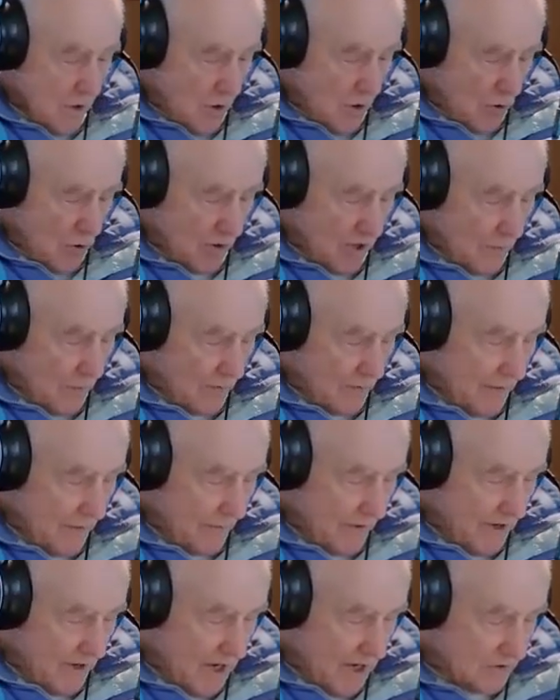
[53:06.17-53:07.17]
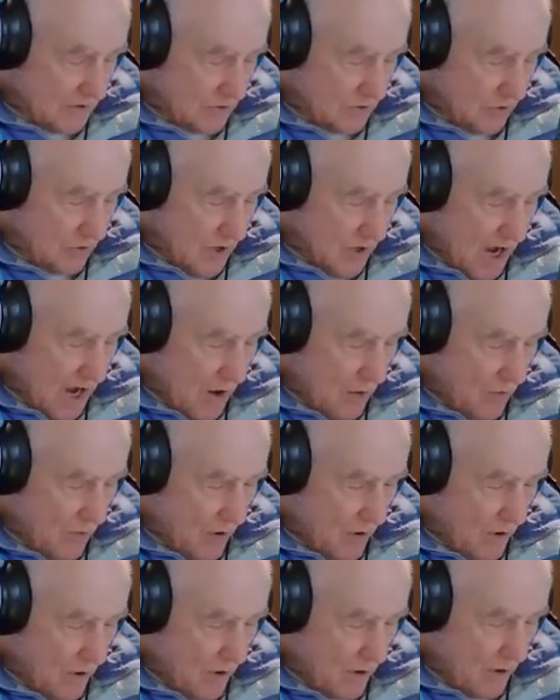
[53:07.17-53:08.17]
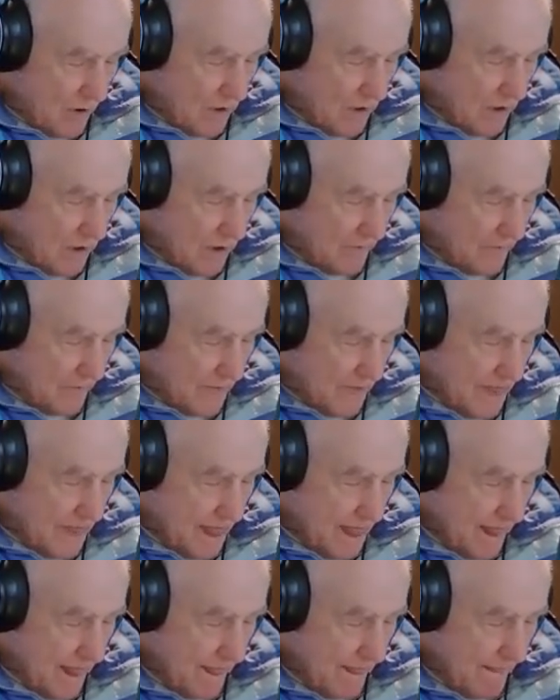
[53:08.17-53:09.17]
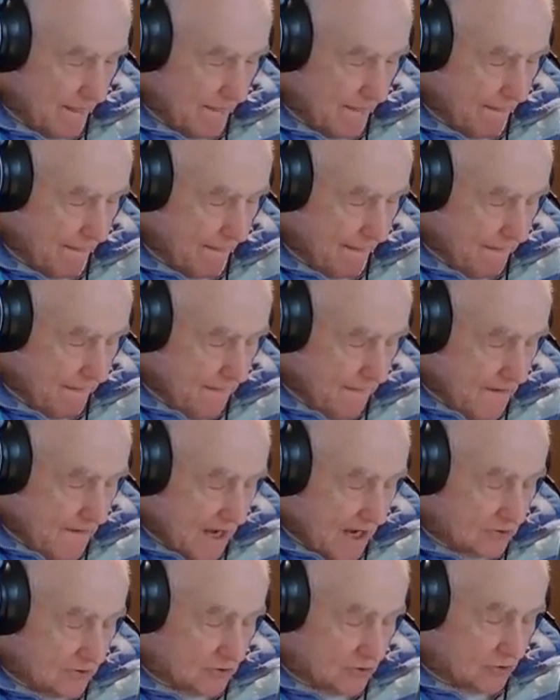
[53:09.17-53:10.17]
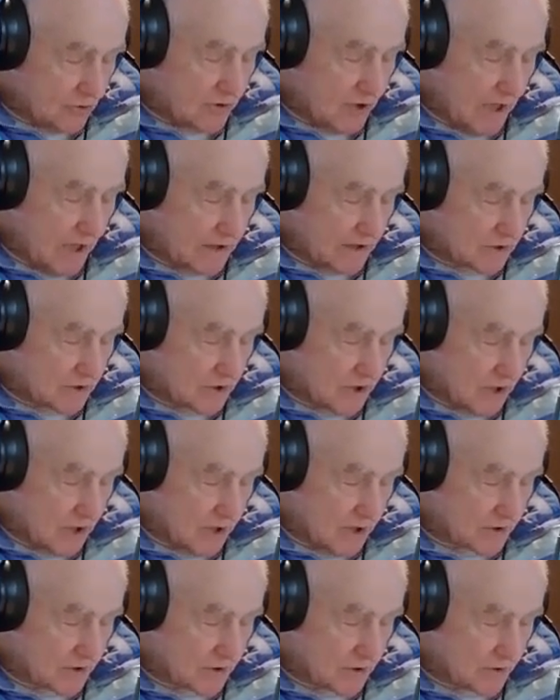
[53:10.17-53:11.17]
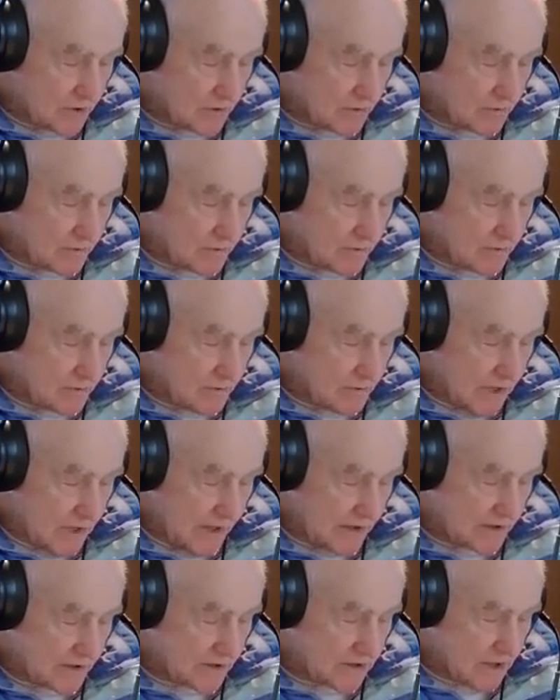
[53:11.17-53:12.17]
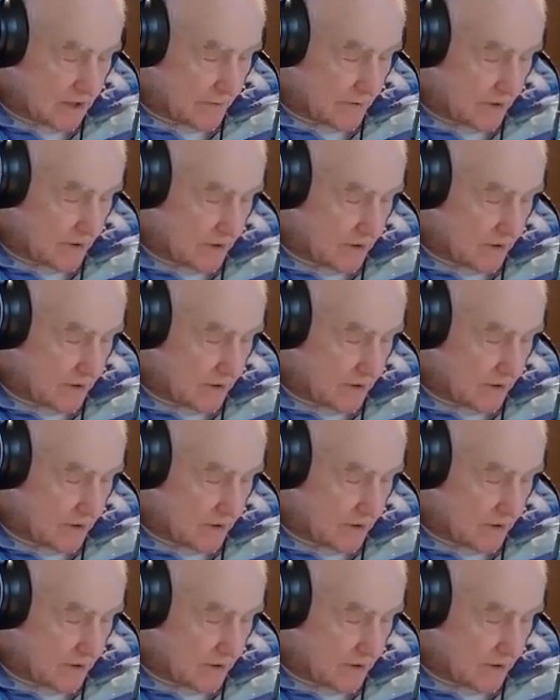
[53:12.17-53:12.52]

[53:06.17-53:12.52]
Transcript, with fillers: Okay, well, let me ask you: How are uh, mm-hmm. how's your tight chest, your tight stomach?